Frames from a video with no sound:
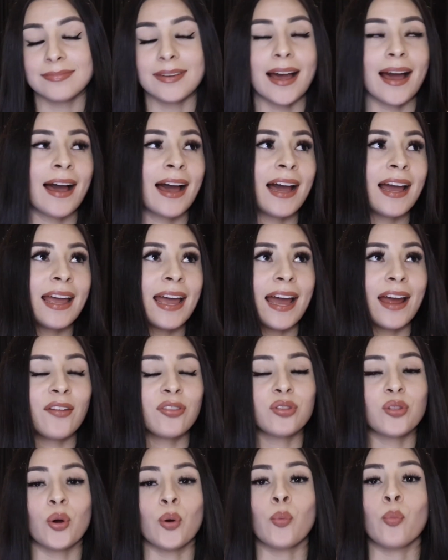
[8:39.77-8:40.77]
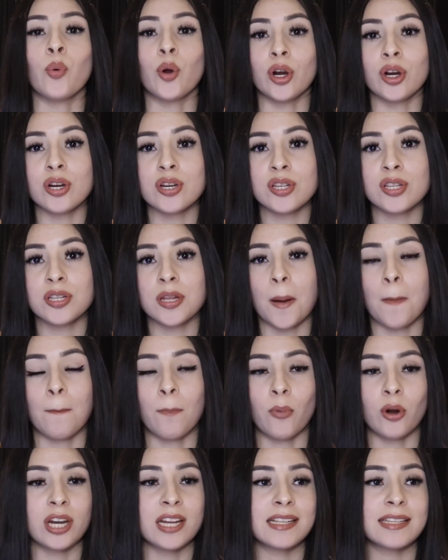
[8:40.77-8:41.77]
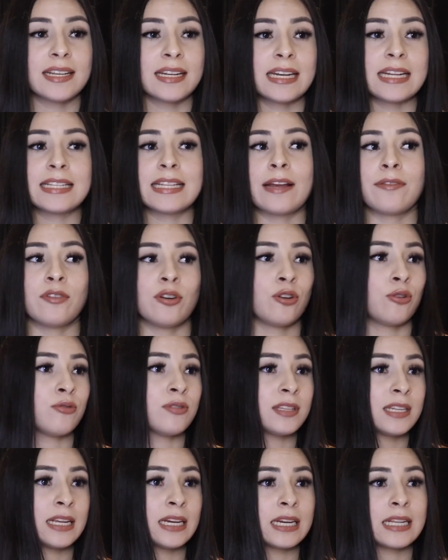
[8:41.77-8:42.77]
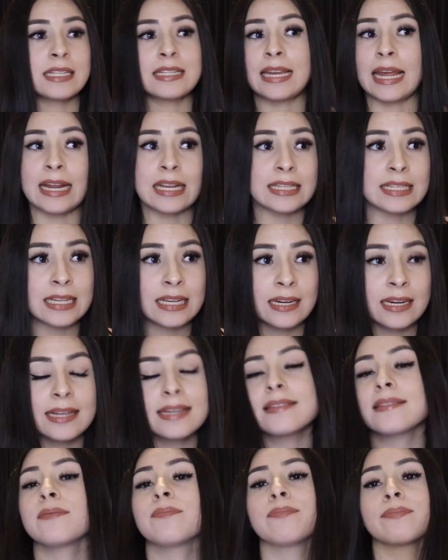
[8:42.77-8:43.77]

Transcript: I had the worst morning sickness, afternoon sickness, night sickness,